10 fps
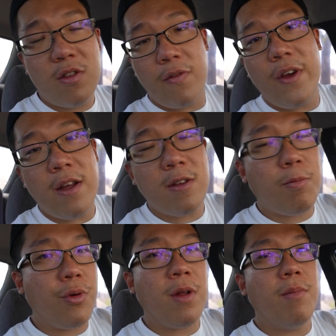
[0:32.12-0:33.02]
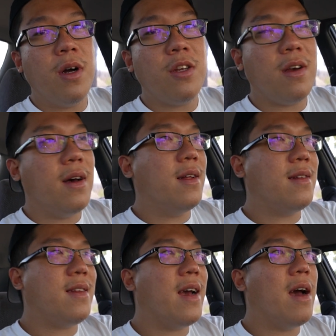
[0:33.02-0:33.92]
So the video is pretty much a
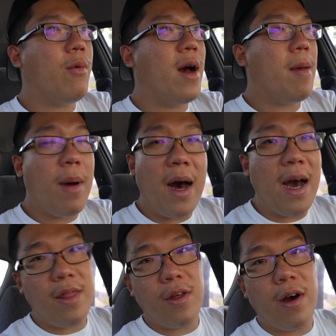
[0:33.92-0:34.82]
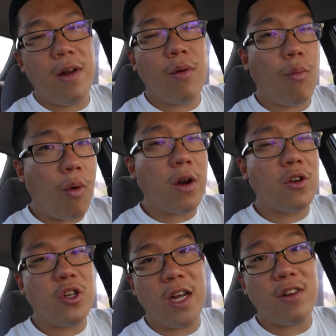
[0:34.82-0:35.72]
DIY Python water
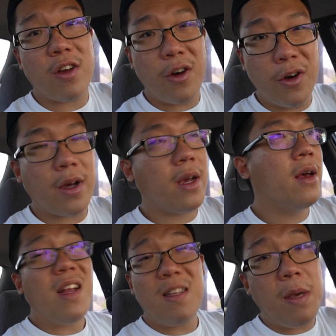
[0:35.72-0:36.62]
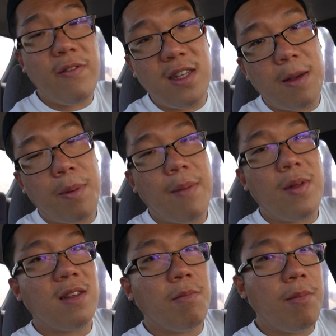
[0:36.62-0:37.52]
changing hook. It's a PVC pipe
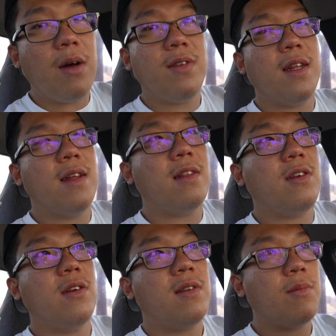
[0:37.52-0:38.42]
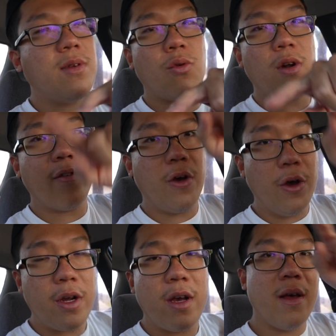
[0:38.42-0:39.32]
that's melted into some sort of
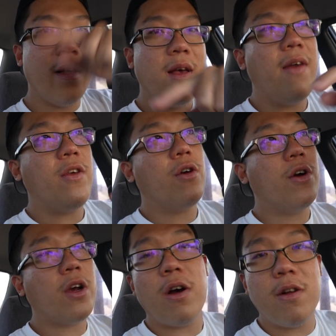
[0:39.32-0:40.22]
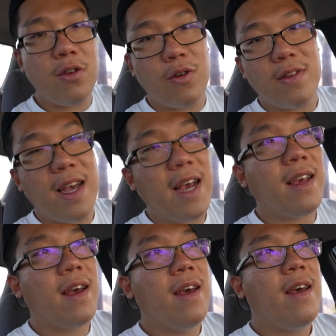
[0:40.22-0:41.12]
hook, and then you hook it onto your
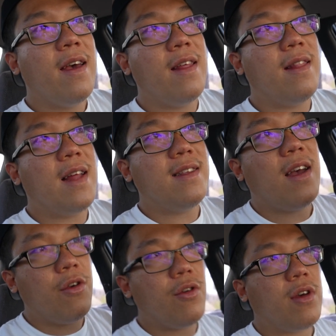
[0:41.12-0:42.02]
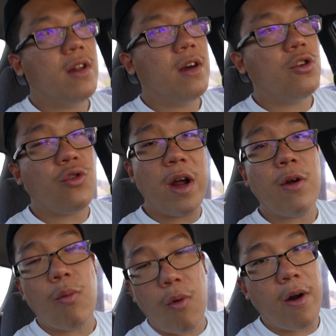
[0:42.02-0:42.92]
tank, and then that's how you can drain
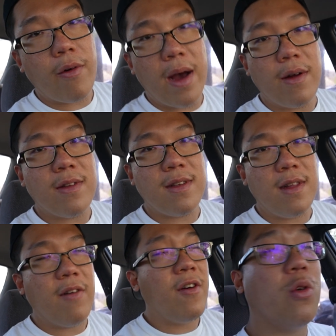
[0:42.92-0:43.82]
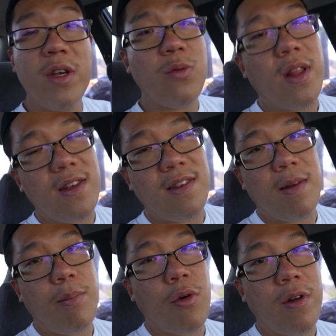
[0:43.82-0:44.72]
your water out and stuff. The reason why this is
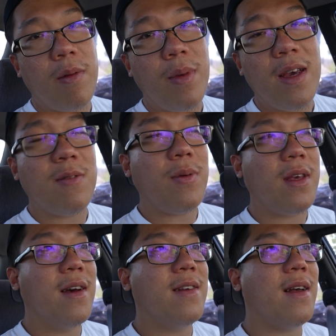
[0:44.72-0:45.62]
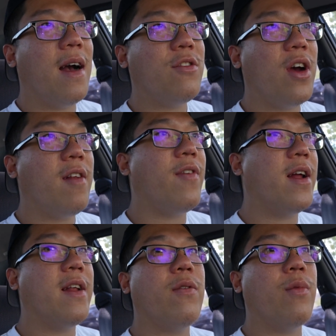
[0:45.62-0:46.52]
important to me is because I try to
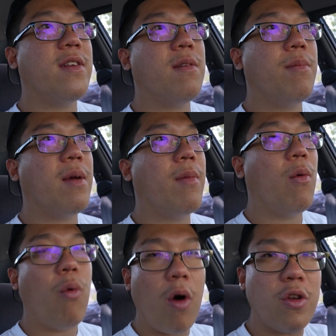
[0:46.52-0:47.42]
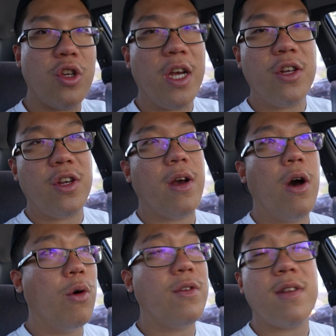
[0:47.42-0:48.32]
find different ways to make my water changing
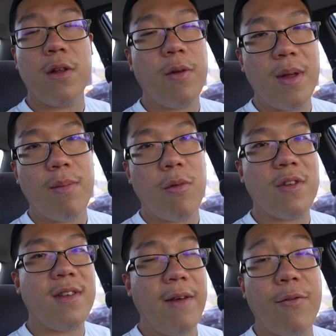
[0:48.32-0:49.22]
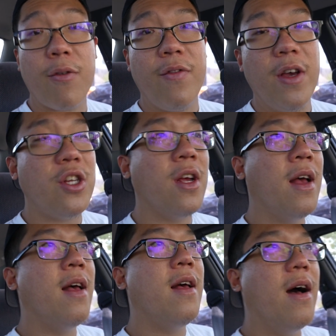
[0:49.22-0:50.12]
hose a little bit more safe for fish.
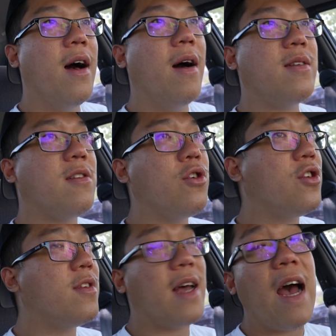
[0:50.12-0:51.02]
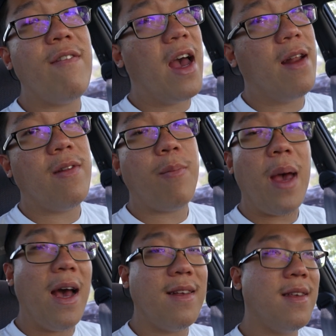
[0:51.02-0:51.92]
Solutions that I've had in the
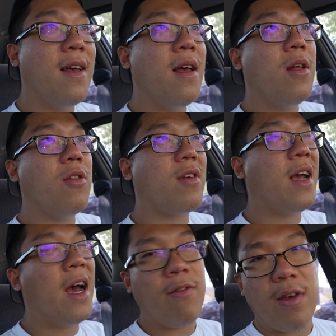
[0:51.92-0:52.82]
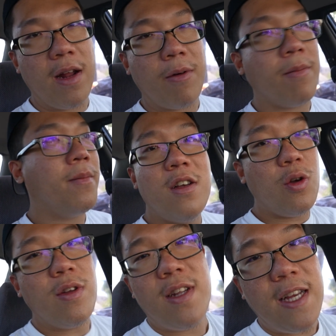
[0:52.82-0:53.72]
past, they're kind of ghetto.
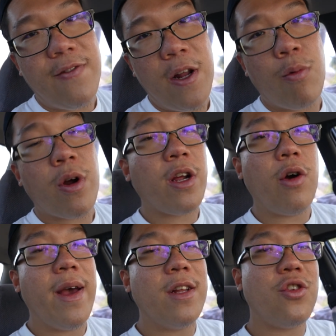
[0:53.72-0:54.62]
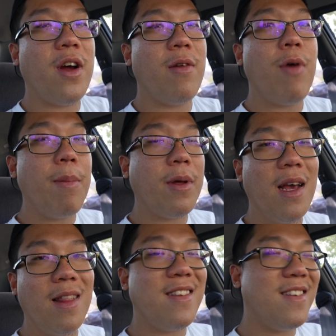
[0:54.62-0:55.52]
So in today's video, we're gonna go ahead and try to
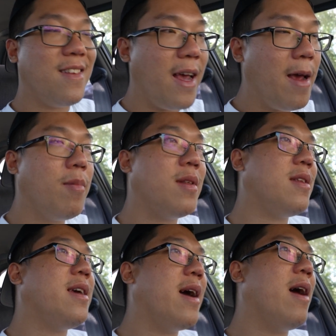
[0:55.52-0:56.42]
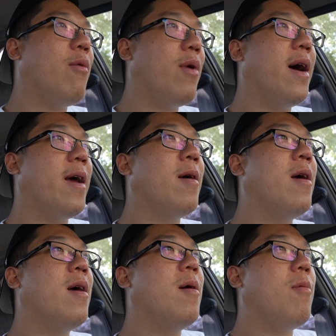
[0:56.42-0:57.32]
replicate the same DIY
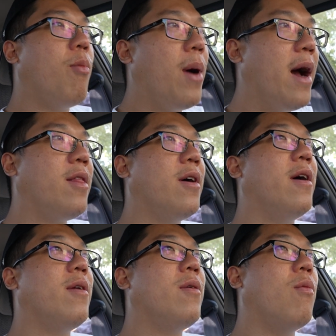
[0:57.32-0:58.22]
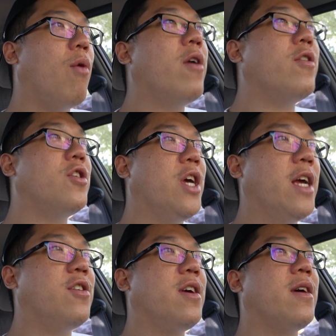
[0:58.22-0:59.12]
Python water
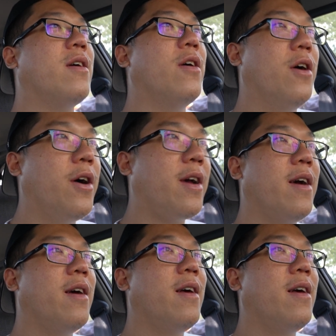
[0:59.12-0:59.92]
changing hook.